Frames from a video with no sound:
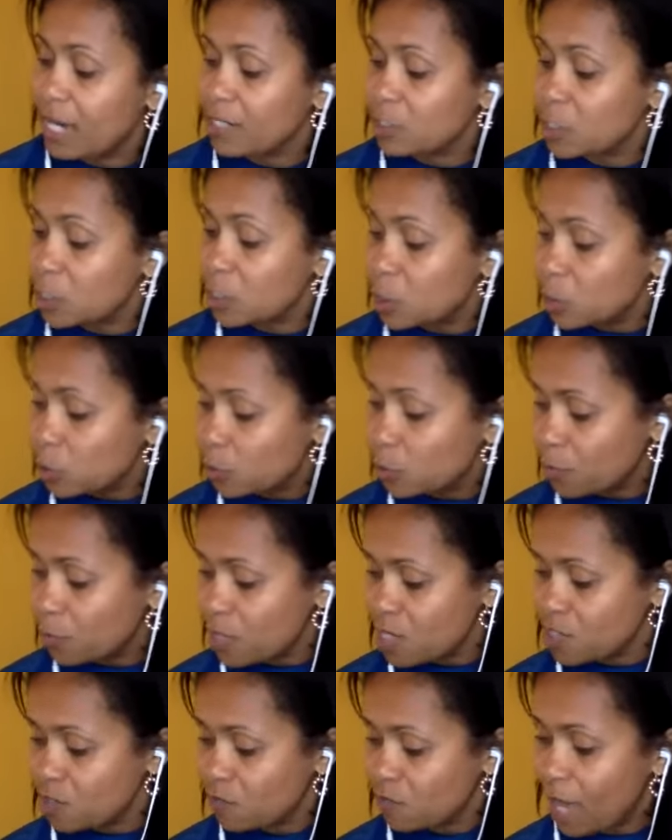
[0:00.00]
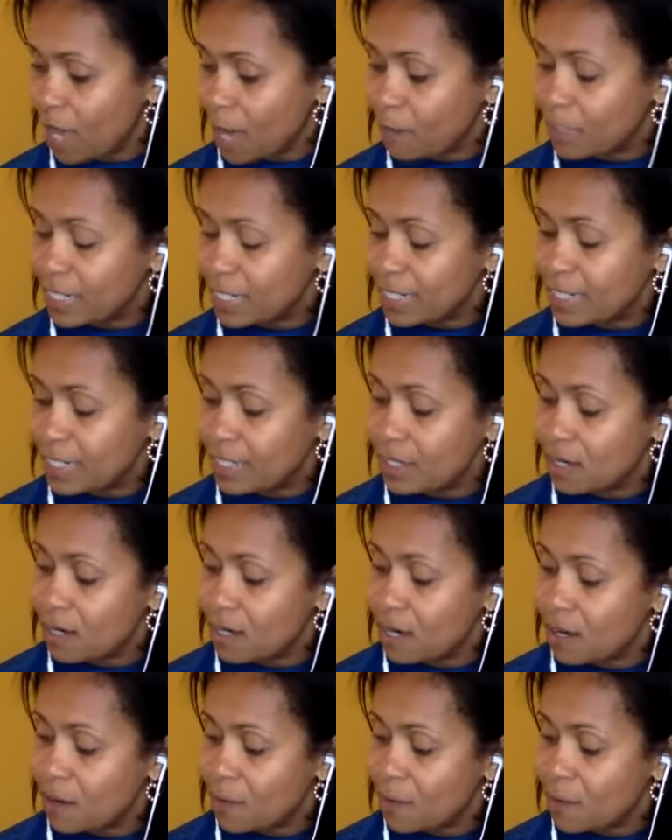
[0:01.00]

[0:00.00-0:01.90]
like the youth brunch family